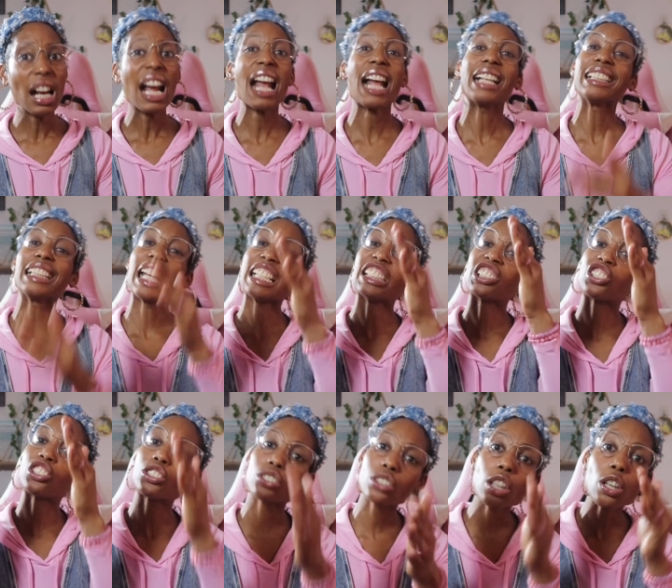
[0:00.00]
and they
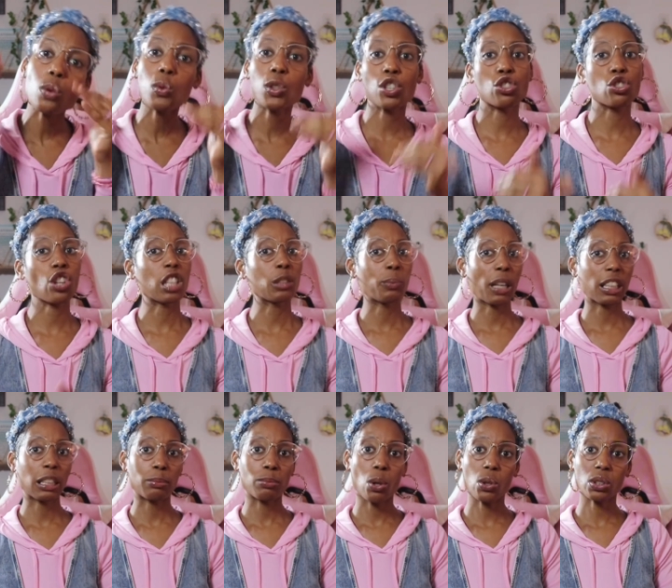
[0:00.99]
still was judged by
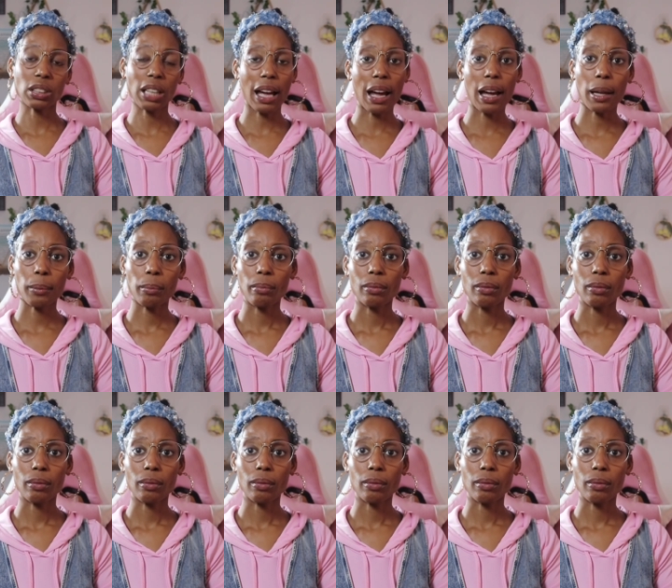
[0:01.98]
the Most High.